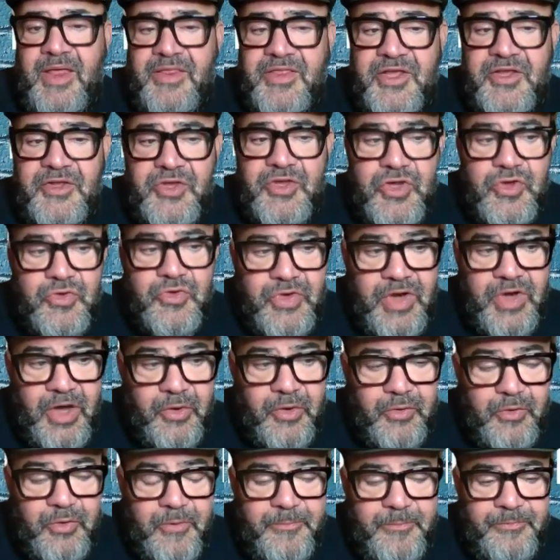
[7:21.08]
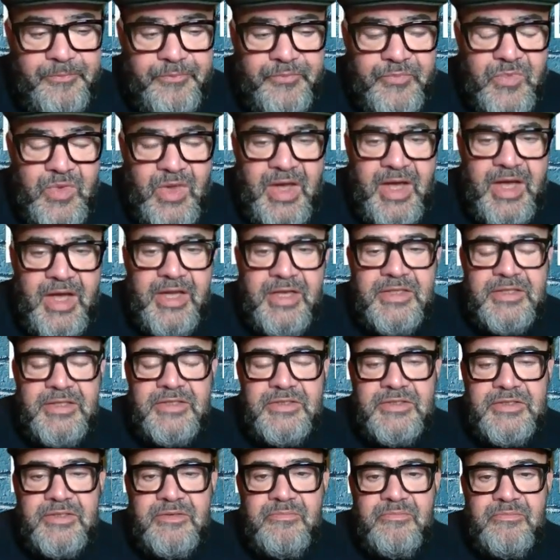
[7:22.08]
I think you know,
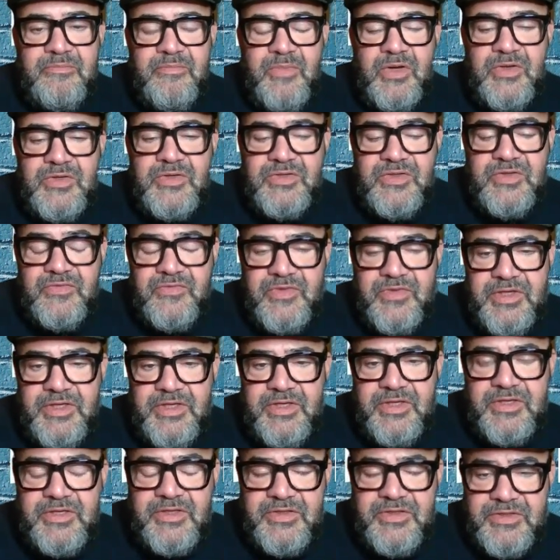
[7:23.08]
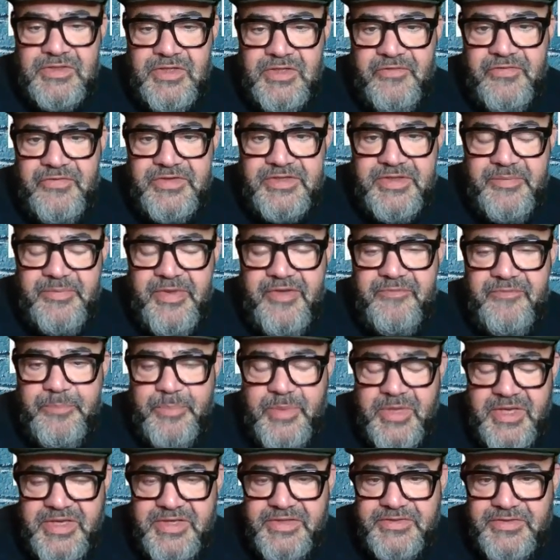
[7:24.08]
and most of the Conservative
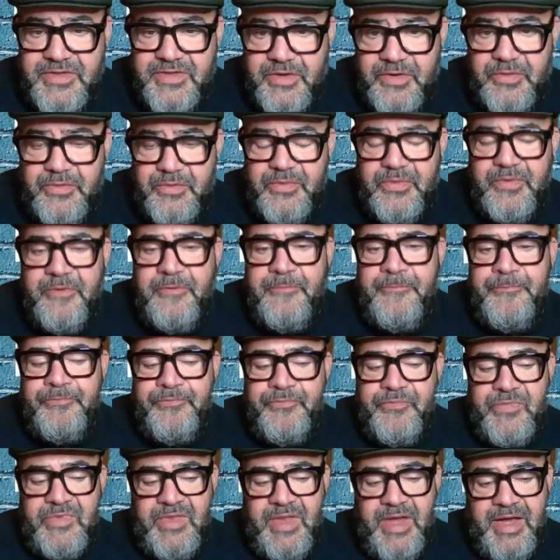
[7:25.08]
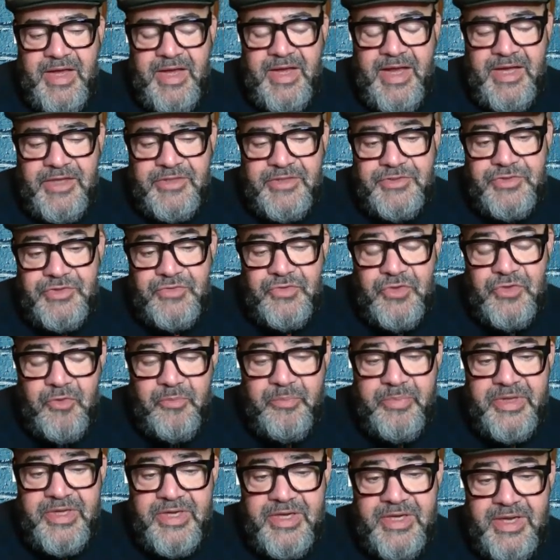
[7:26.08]
MPs know, that had you
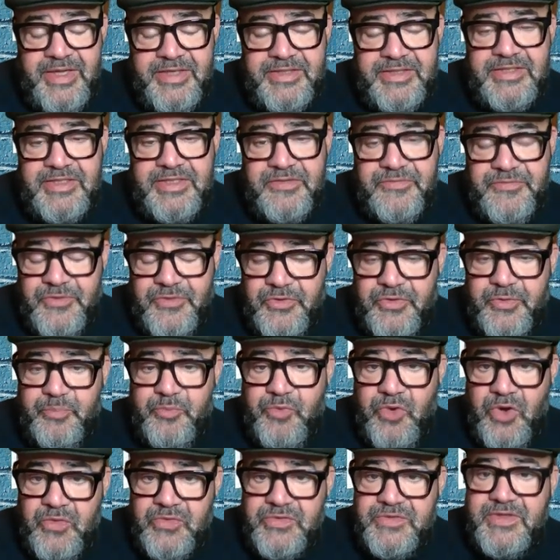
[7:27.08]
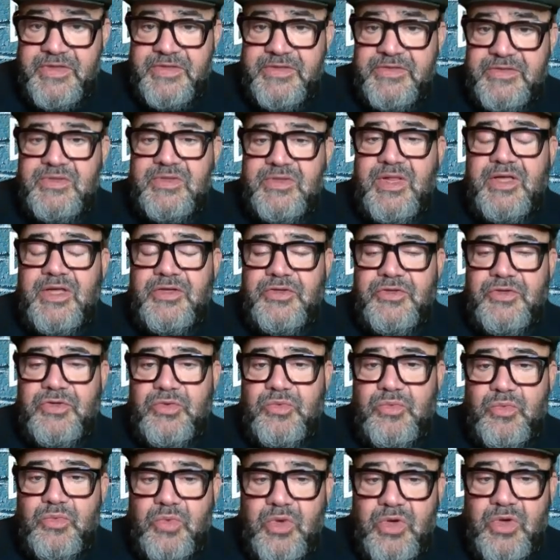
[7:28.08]
not been elected through the process that
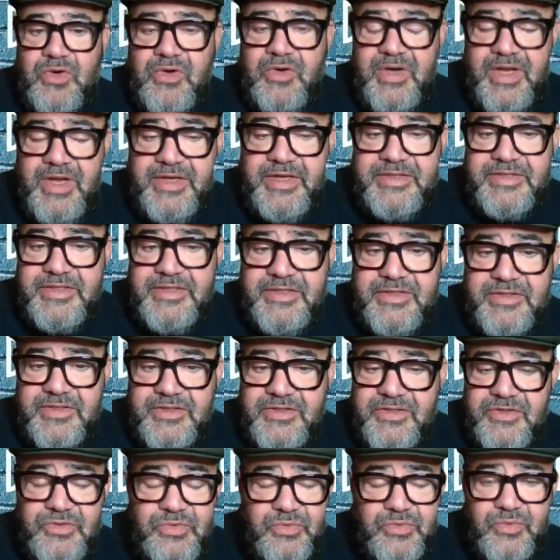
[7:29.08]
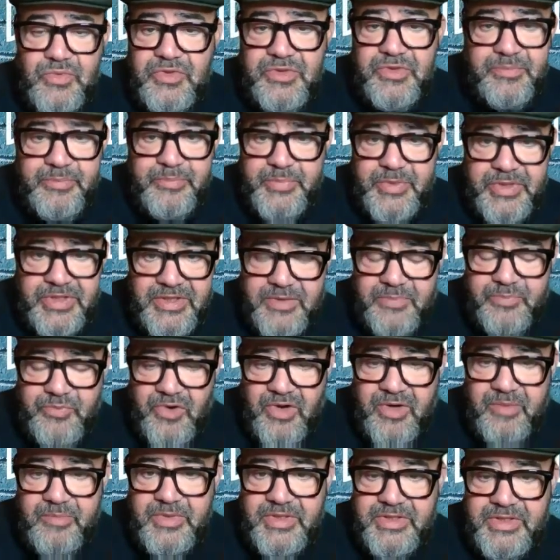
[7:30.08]
you were elected, you wouldn't be the
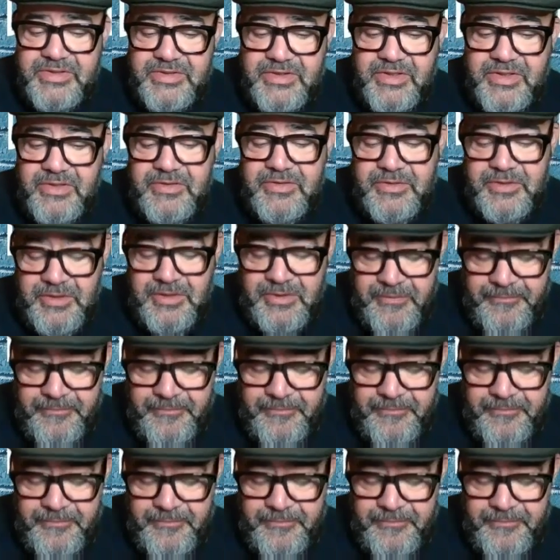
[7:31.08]
Prime Minister